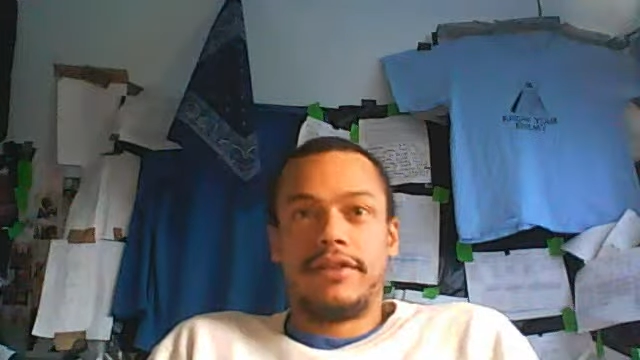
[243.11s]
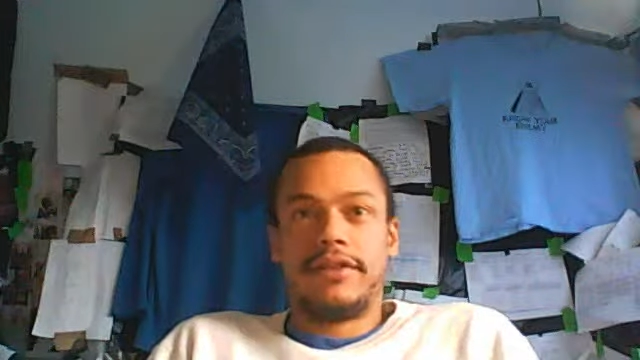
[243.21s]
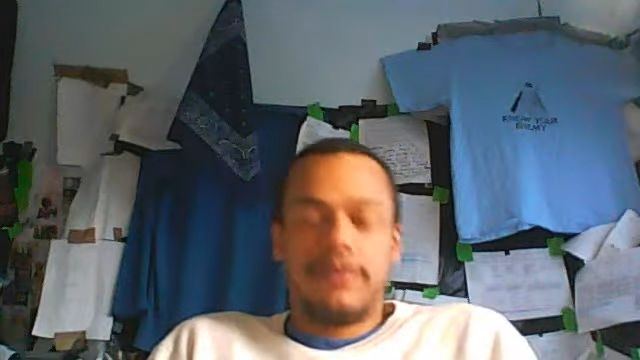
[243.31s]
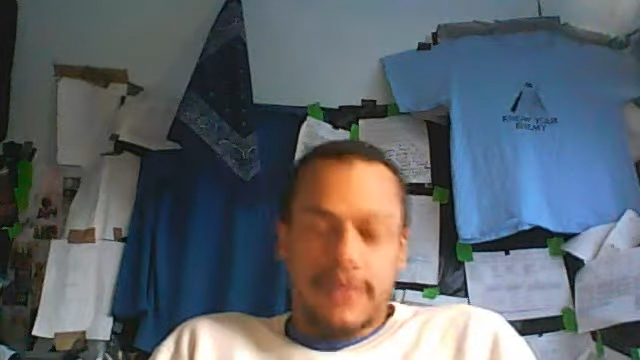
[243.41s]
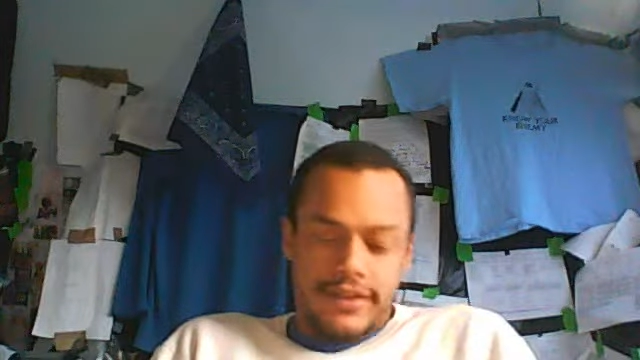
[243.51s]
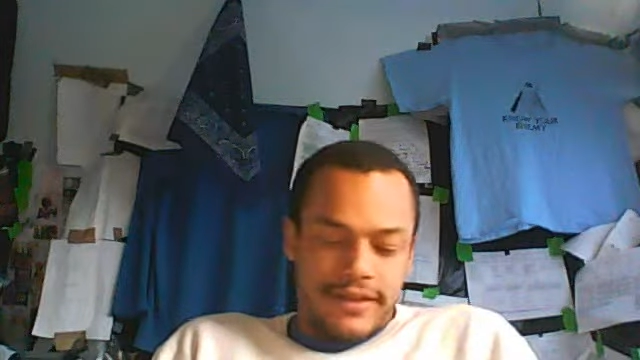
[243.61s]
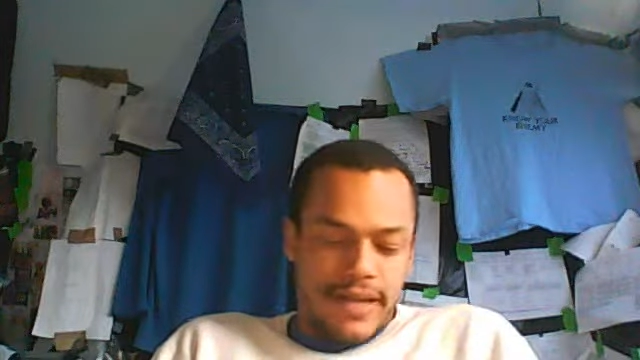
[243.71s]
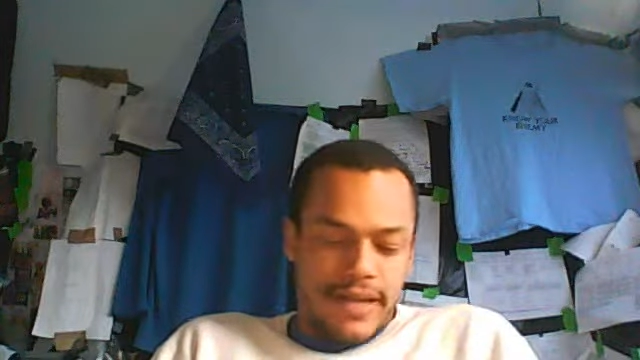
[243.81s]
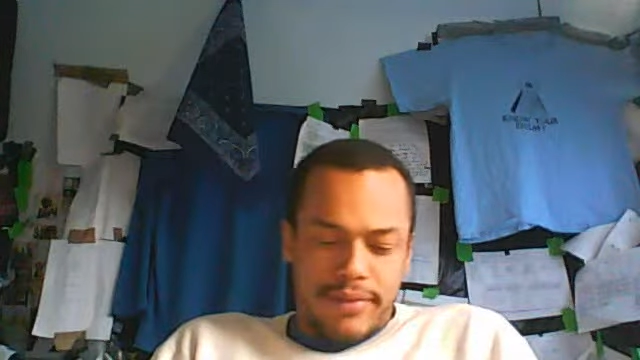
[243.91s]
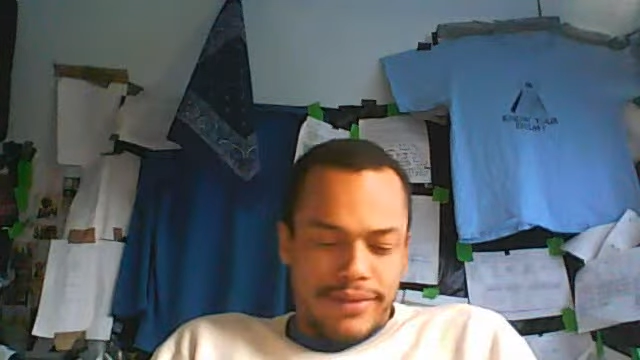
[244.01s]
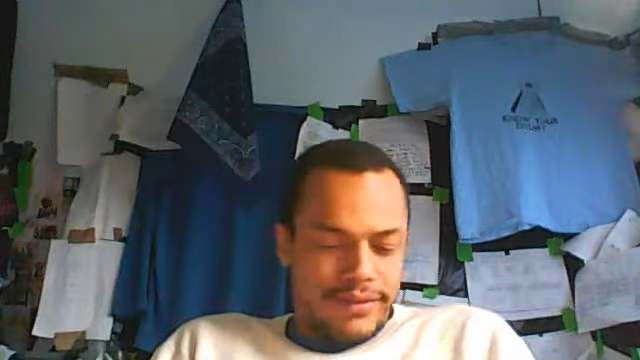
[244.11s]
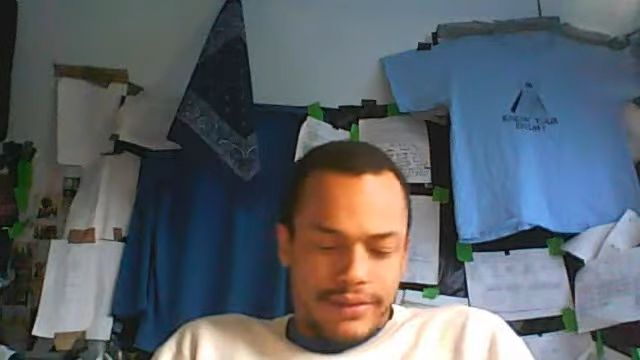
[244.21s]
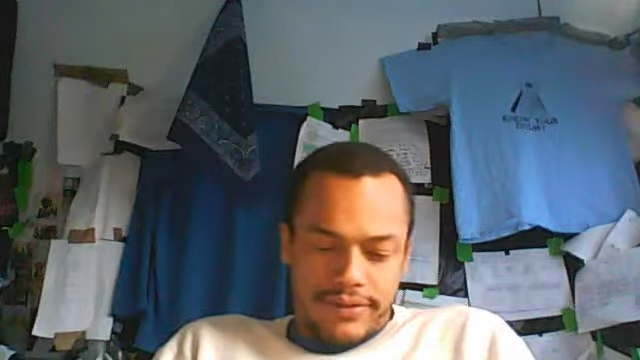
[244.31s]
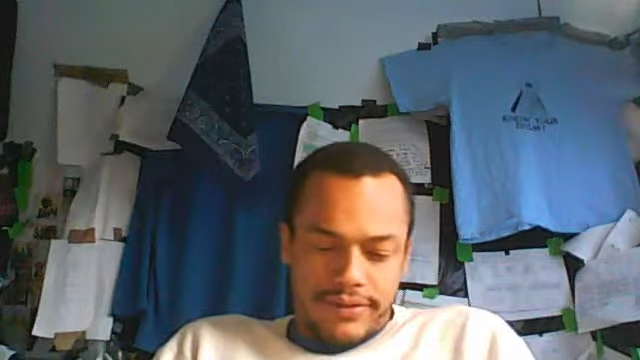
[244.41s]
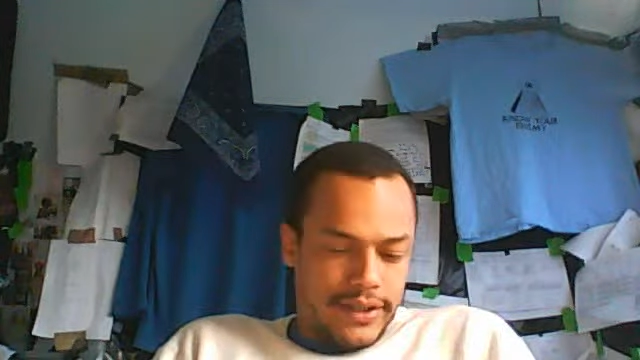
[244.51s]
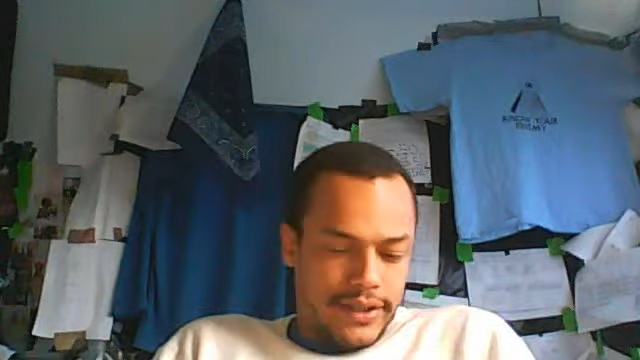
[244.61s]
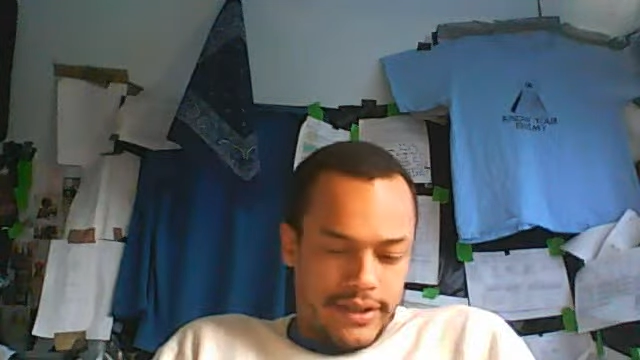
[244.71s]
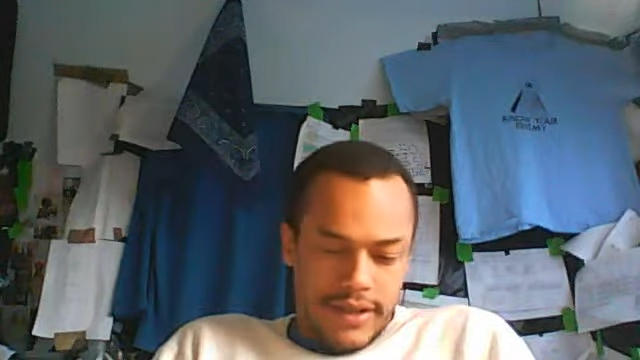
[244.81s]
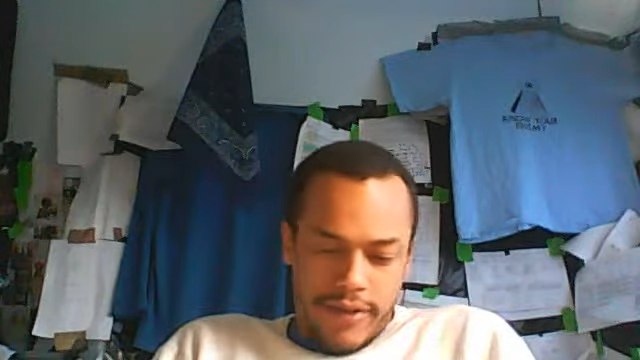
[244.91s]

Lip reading: The nuance is that, but it's the same